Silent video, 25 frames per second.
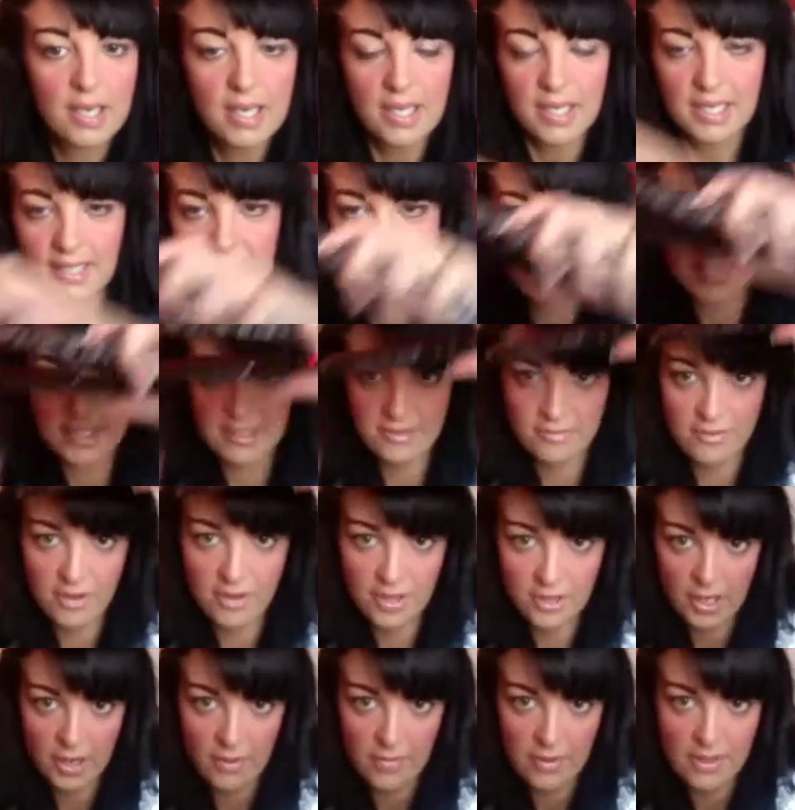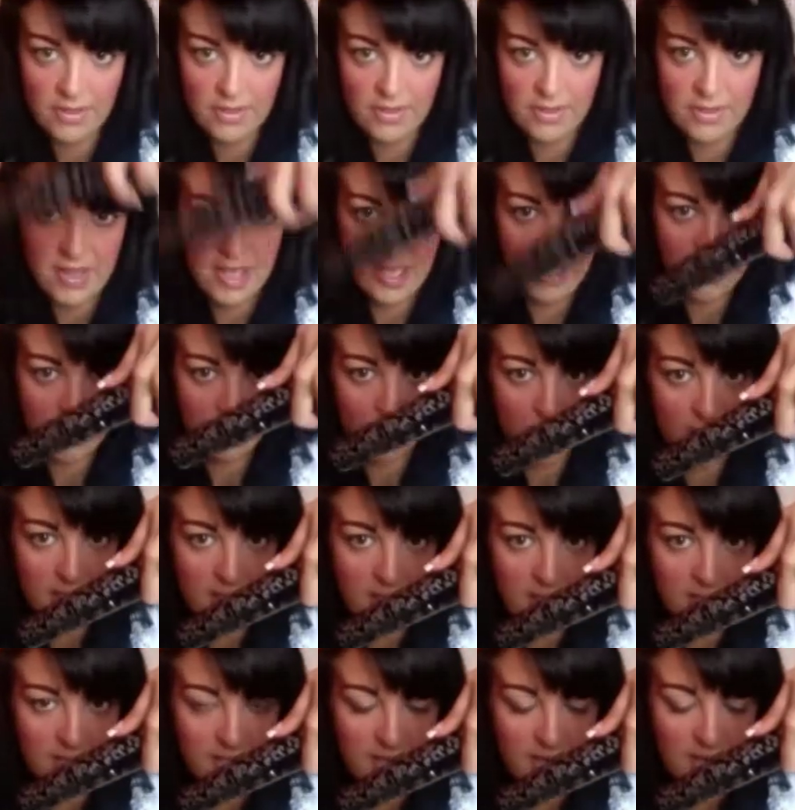Instead of going this way
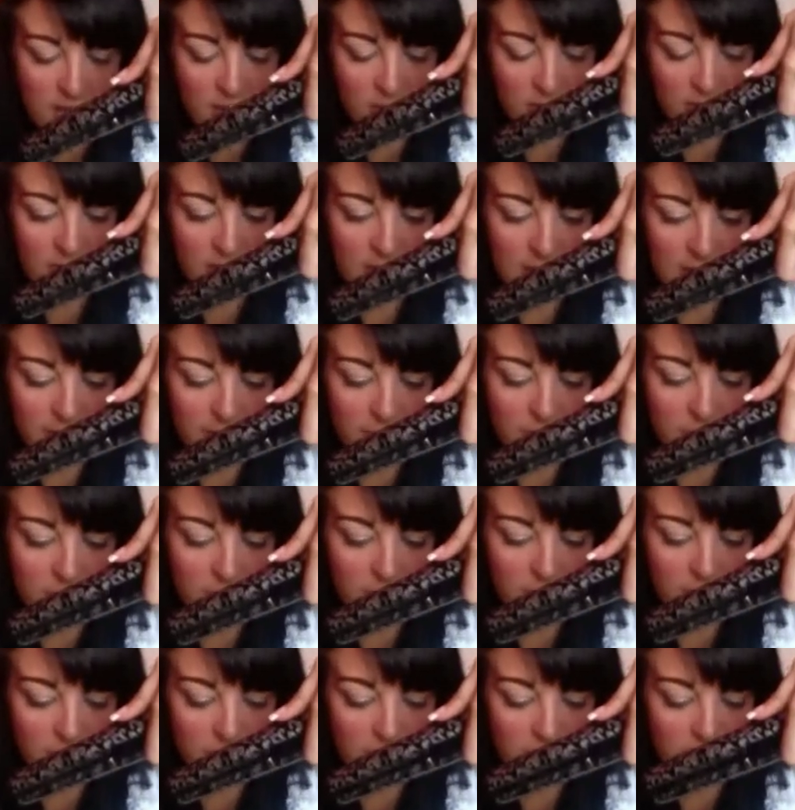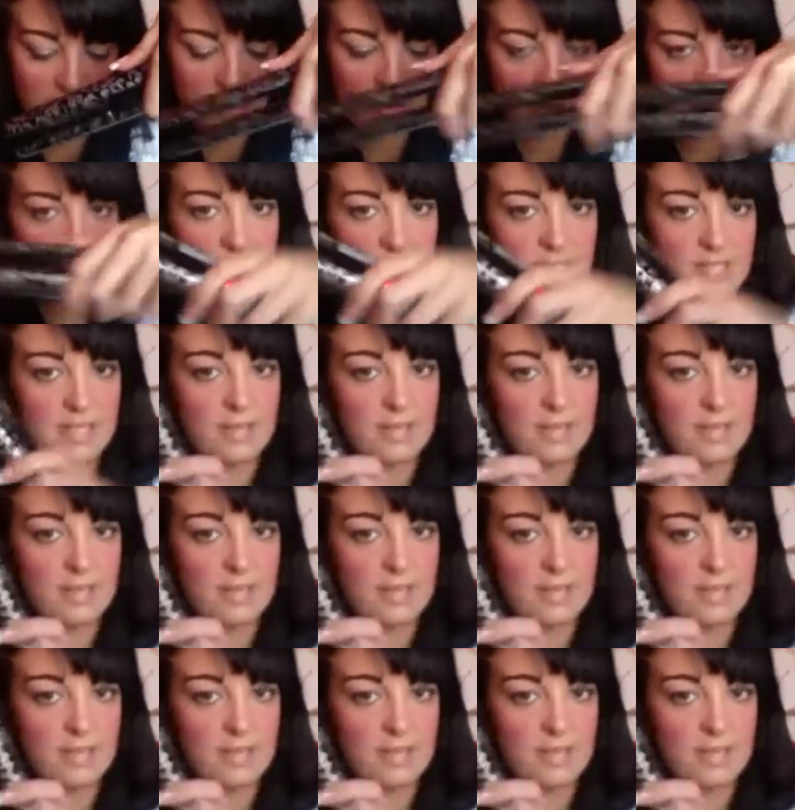and down like I've been doing with the straighteners,